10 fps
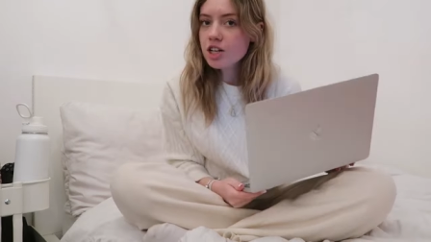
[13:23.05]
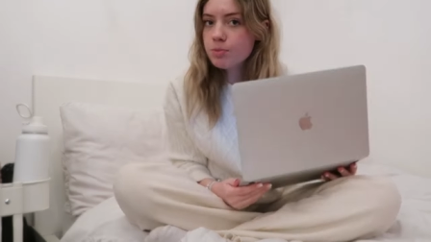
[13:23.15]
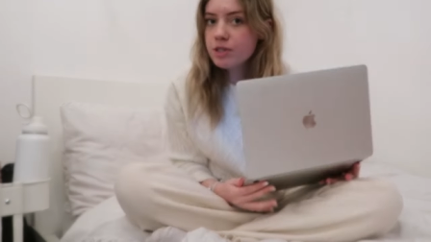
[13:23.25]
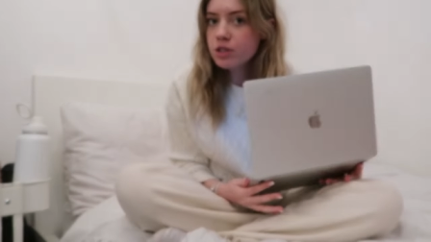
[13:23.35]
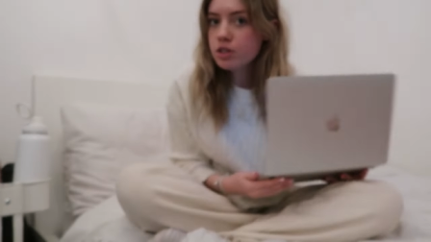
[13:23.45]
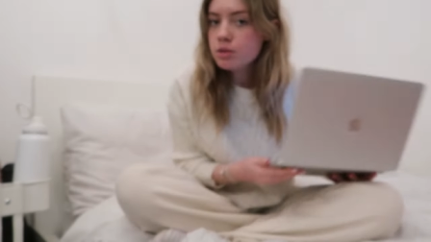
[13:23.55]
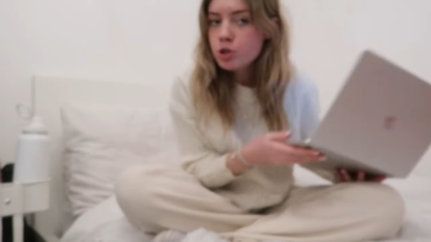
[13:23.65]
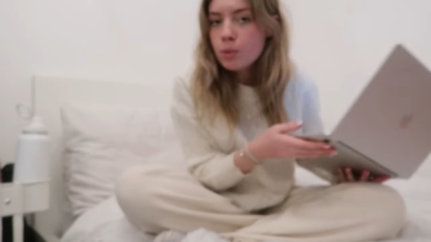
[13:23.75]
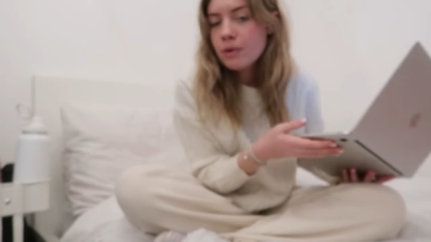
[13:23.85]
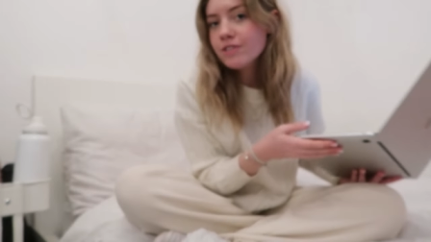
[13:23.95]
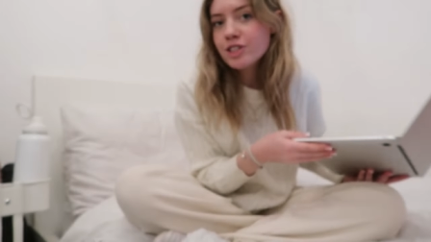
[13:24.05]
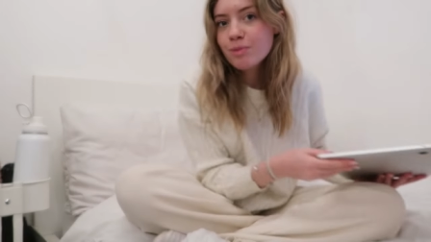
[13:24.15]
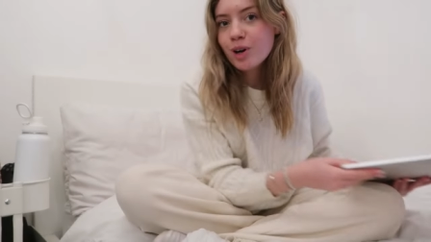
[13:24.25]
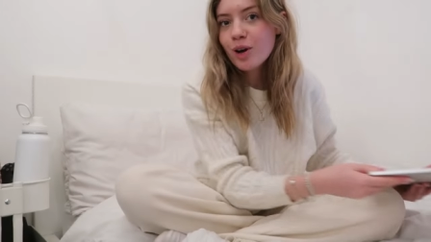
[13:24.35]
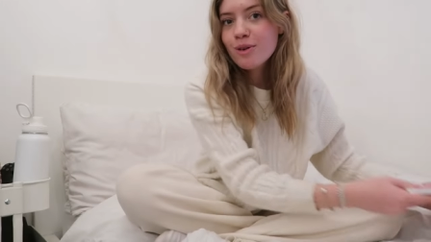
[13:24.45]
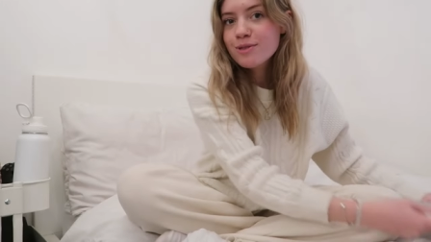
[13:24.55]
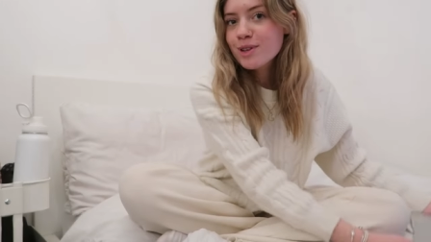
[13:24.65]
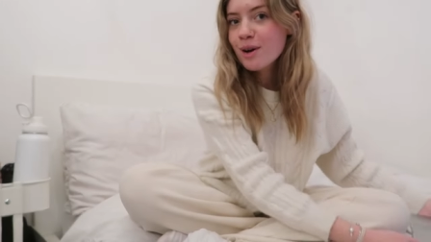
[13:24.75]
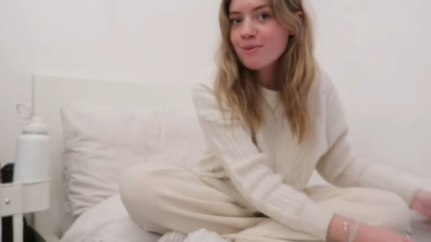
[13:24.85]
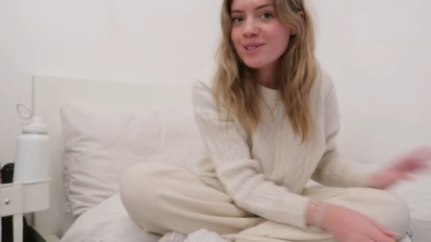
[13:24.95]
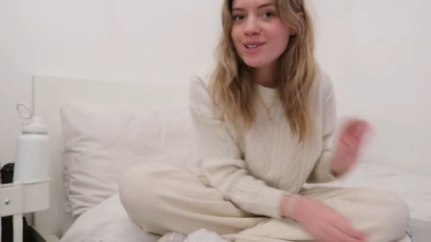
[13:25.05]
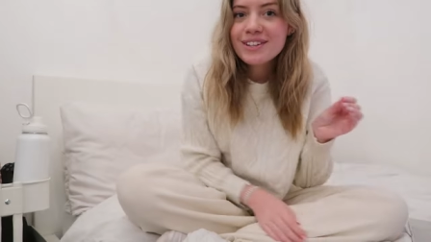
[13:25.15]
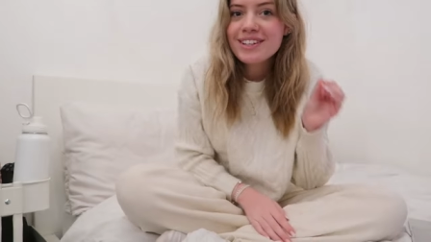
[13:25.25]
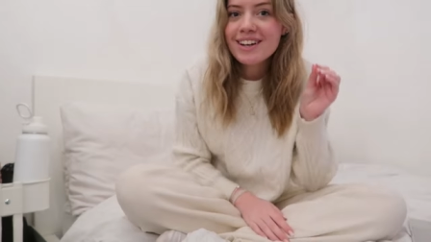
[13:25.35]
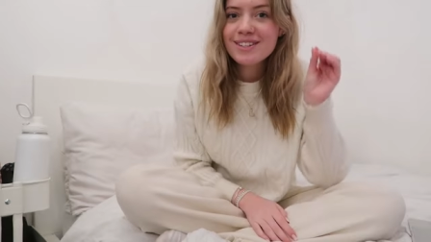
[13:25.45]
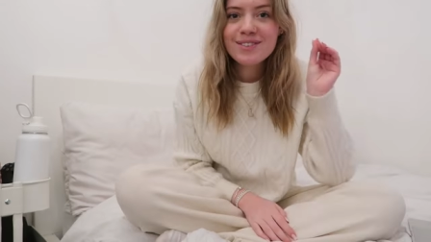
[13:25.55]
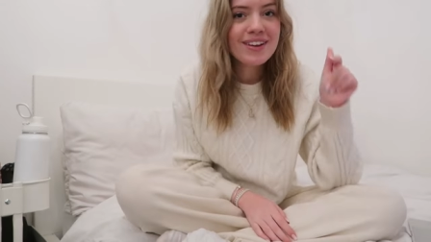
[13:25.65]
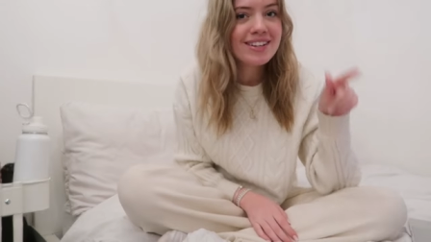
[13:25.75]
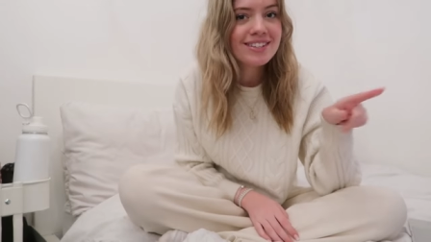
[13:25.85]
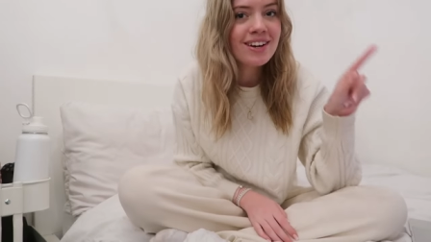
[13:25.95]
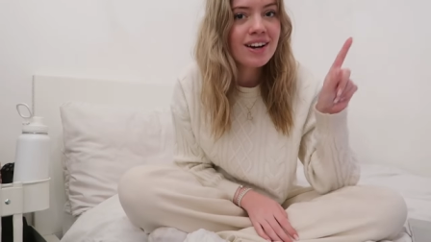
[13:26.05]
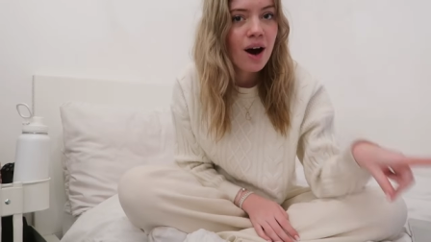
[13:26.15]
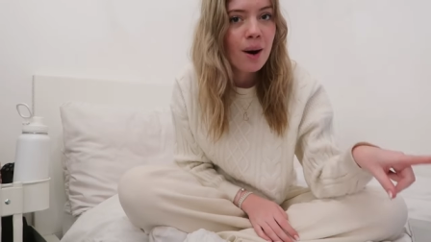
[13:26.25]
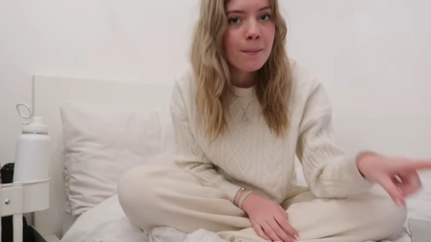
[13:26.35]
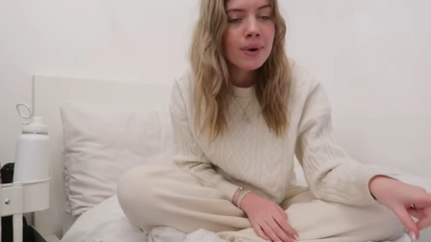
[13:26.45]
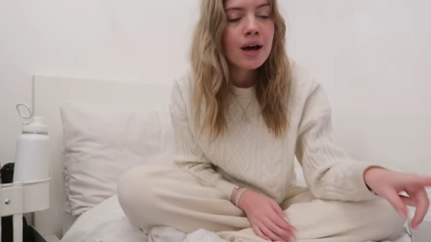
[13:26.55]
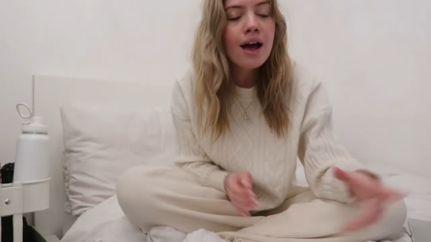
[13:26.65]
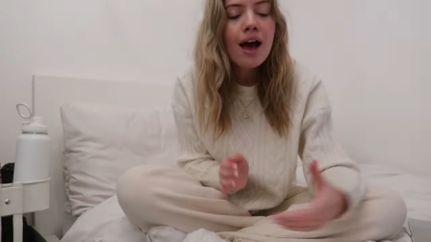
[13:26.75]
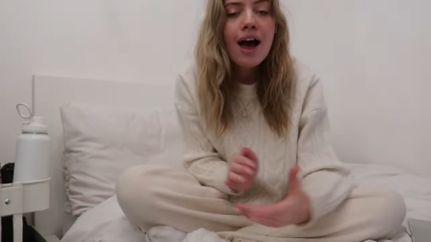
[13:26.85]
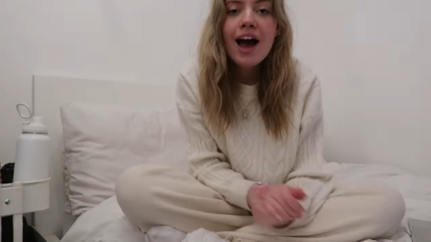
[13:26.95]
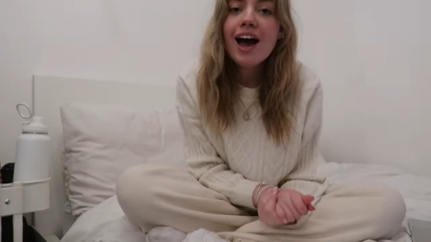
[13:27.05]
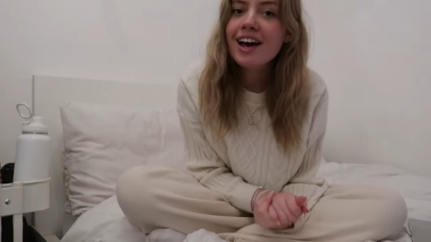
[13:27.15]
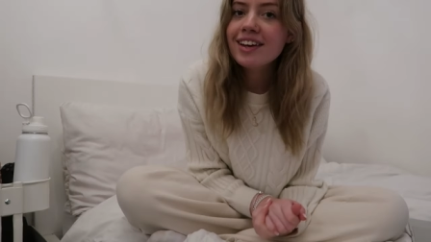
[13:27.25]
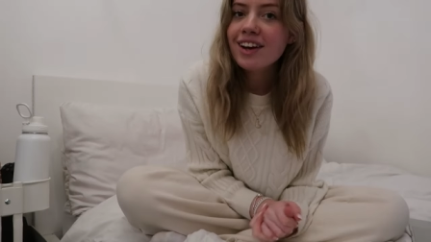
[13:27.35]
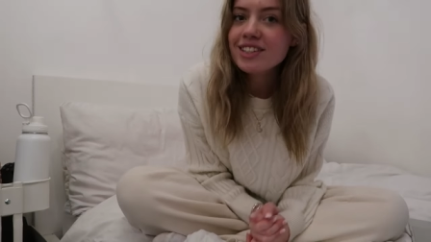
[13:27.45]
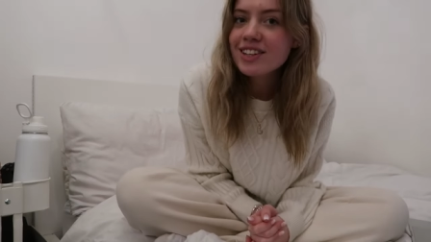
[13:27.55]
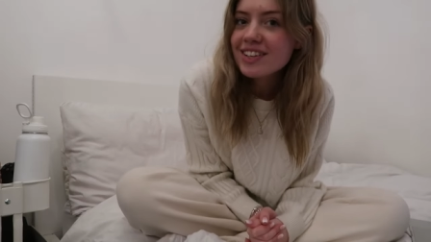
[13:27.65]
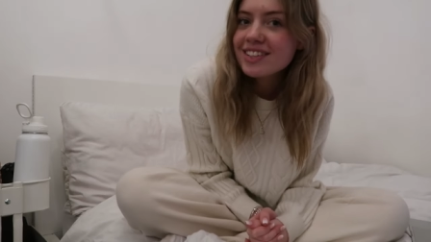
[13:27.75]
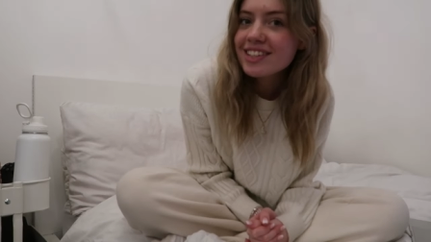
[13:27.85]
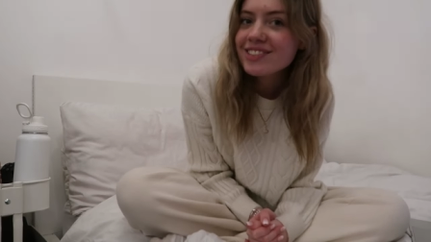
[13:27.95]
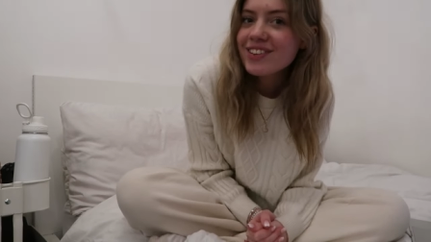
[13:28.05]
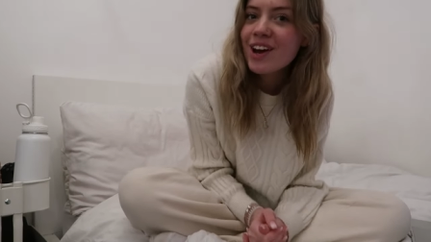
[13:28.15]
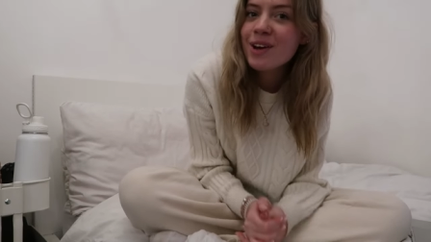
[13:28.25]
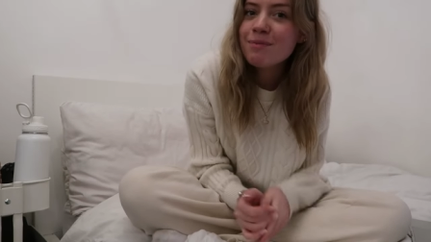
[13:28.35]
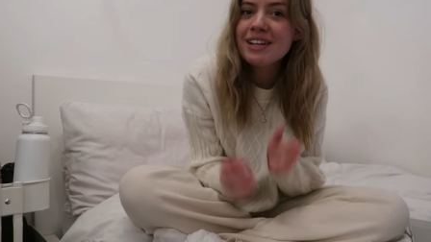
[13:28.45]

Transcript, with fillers: I've just been doing some shopping for gym clothes, so I'm so excited for that to come, and I'll see you guys in the next video.